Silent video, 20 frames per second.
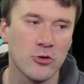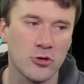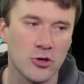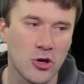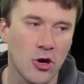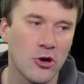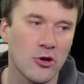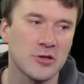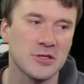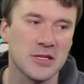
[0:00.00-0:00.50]
her
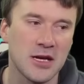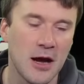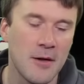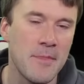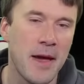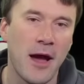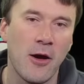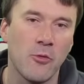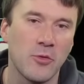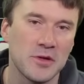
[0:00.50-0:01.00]
cards come
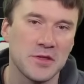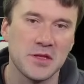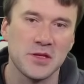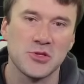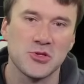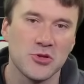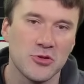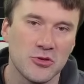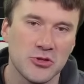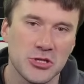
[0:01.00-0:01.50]
out with the
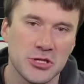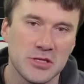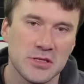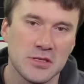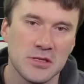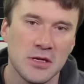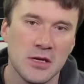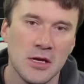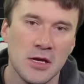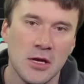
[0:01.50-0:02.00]

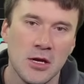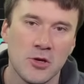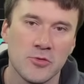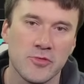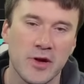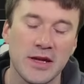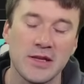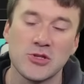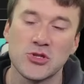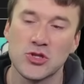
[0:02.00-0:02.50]
surges,
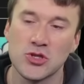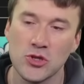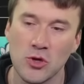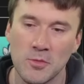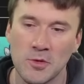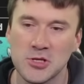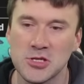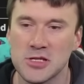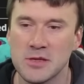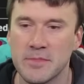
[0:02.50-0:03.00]
right? So
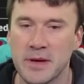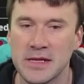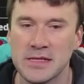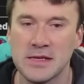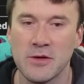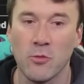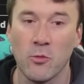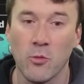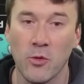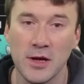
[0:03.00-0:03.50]
much depends
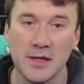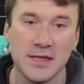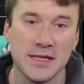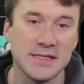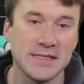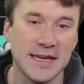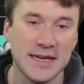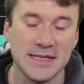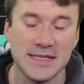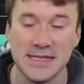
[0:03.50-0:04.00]
on what the
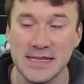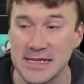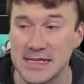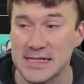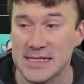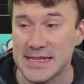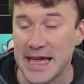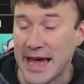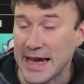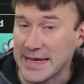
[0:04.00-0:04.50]
technique
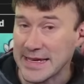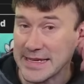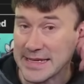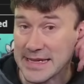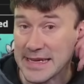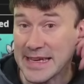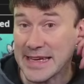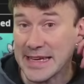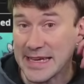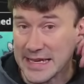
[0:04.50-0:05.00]
stacking
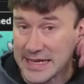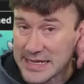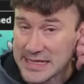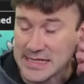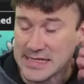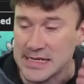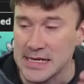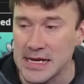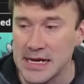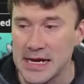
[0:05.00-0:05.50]

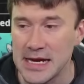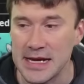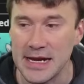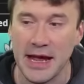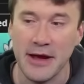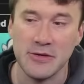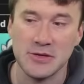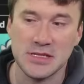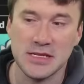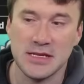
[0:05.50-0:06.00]
is and
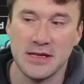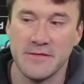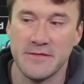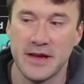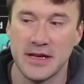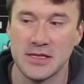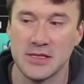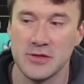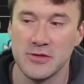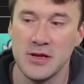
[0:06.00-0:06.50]
how it's going to
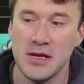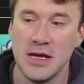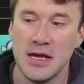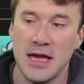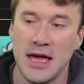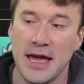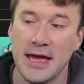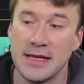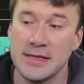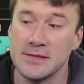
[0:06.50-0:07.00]
affect you.
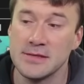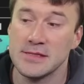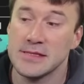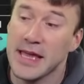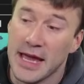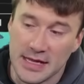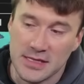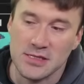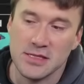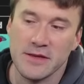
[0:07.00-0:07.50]
And
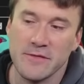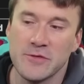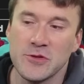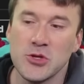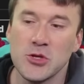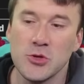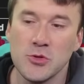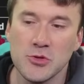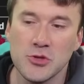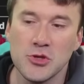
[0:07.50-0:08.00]
yes, if
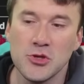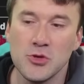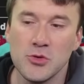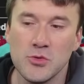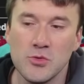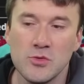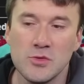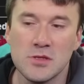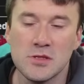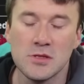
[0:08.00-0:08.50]
you
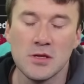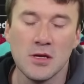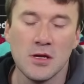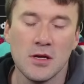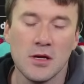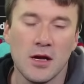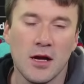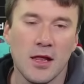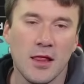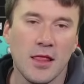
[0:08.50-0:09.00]
use
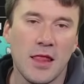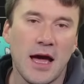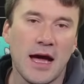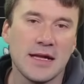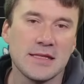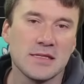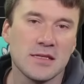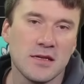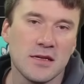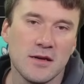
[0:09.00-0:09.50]
a
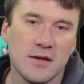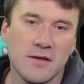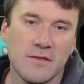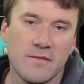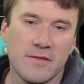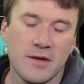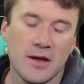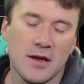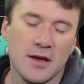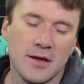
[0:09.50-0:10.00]
lot
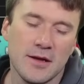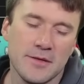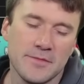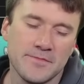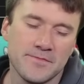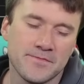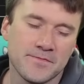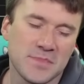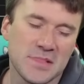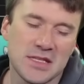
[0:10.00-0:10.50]
of
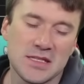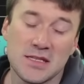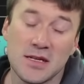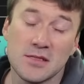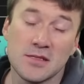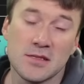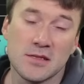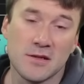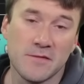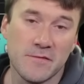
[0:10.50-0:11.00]
um,
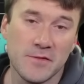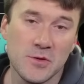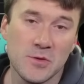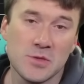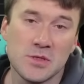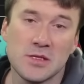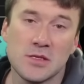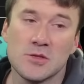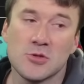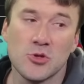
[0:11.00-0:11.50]
stuns and
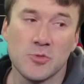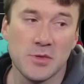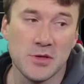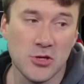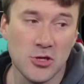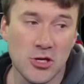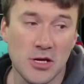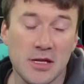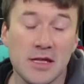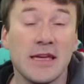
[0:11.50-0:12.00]
confuses, you'll be
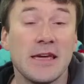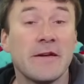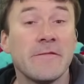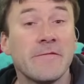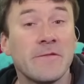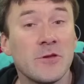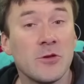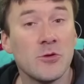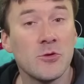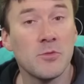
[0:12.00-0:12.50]
good.
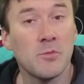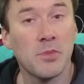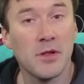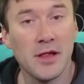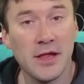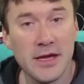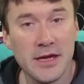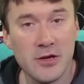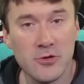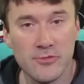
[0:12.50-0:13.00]
If you
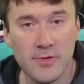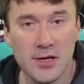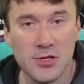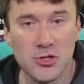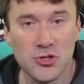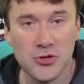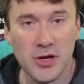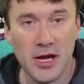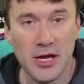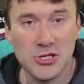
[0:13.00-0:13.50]
play a rush
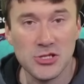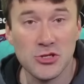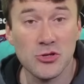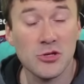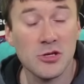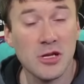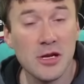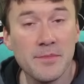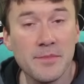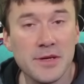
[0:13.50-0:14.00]
strategy, you're
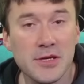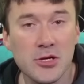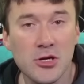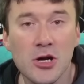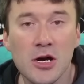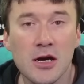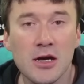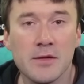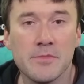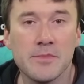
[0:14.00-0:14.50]
going to be
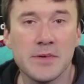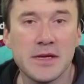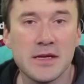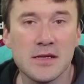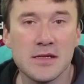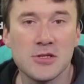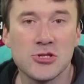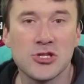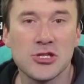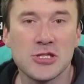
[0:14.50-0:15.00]
good
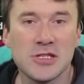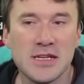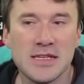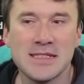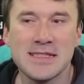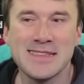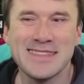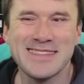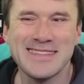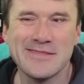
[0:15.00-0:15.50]
because she
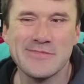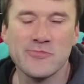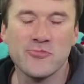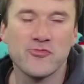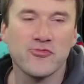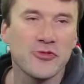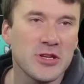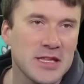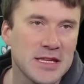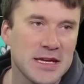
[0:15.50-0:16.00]
doesn't
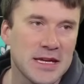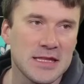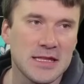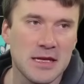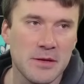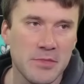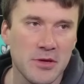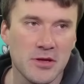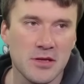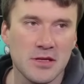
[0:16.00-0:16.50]
really get
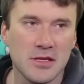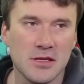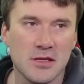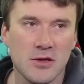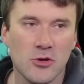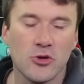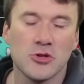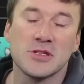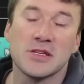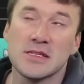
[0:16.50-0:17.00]
the ability,
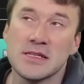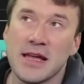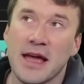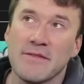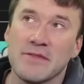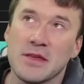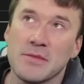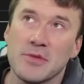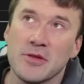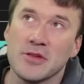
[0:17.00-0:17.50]
or doesn't
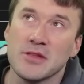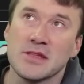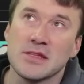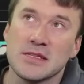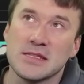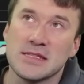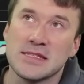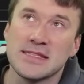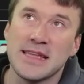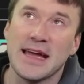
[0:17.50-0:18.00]
have the ability to
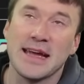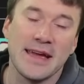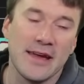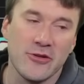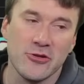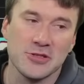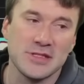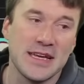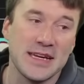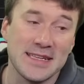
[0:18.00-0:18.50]
stack out
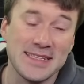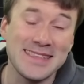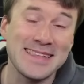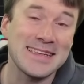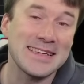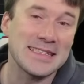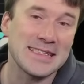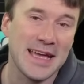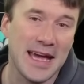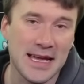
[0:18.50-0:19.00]
her
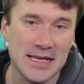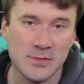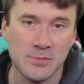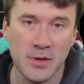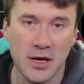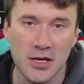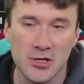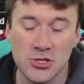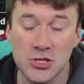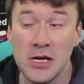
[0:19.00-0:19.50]
techniques as
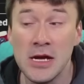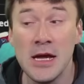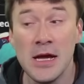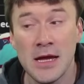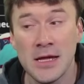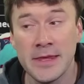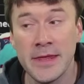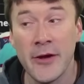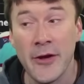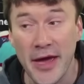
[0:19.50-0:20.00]
much.
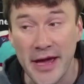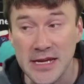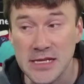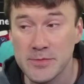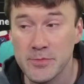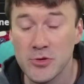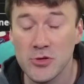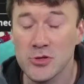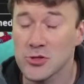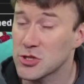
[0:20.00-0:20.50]
Now,
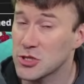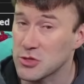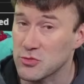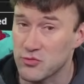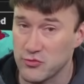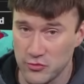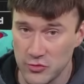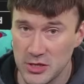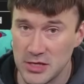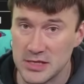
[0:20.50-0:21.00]
expert, she's
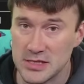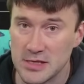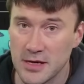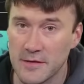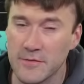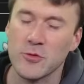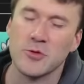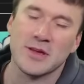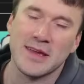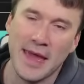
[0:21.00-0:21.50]
really
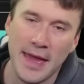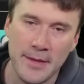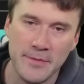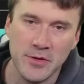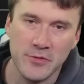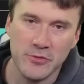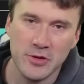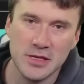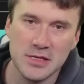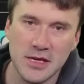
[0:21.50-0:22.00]
tough, or can
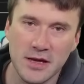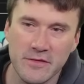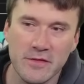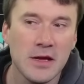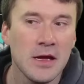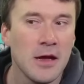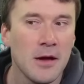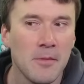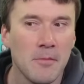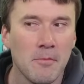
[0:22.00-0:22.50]
be really tough.
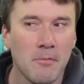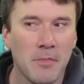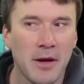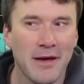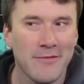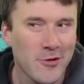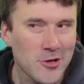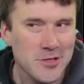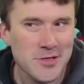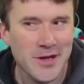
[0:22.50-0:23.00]
But
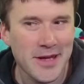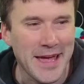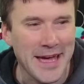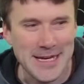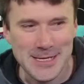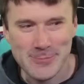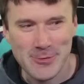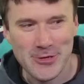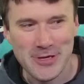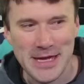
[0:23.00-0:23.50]
I've also had
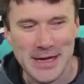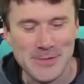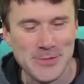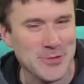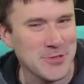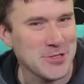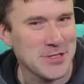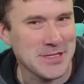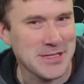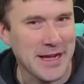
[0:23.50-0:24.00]
expert games
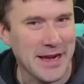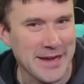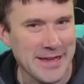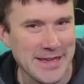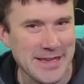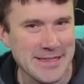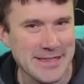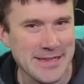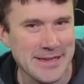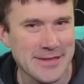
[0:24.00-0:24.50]
where she's kind of
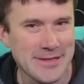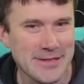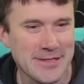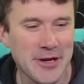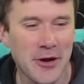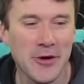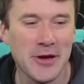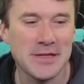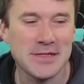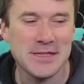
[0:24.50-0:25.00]
easy.
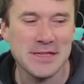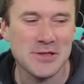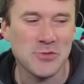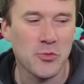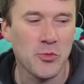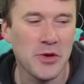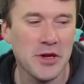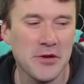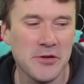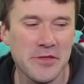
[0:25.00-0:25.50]
So it's this
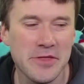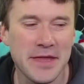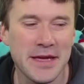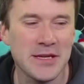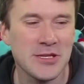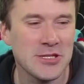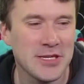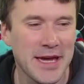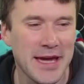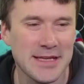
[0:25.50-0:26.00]
weird
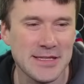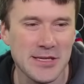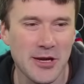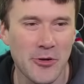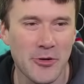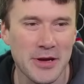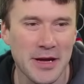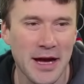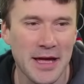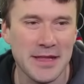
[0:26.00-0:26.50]
thing she has
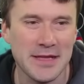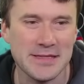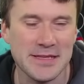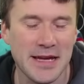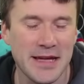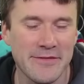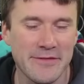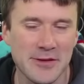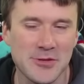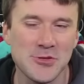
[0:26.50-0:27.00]
going on. It's
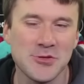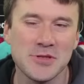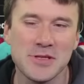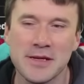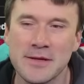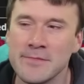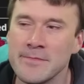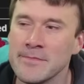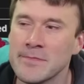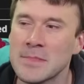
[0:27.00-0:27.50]
kind of
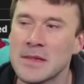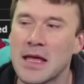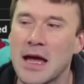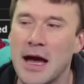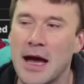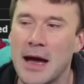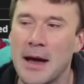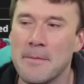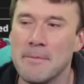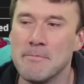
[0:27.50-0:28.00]
interesting.
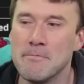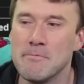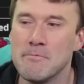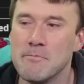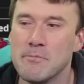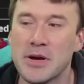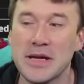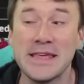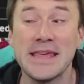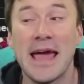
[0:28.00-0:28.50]
Um,
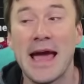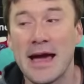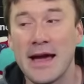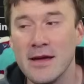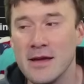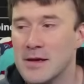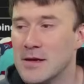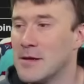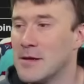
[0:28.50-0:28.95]
but yeah,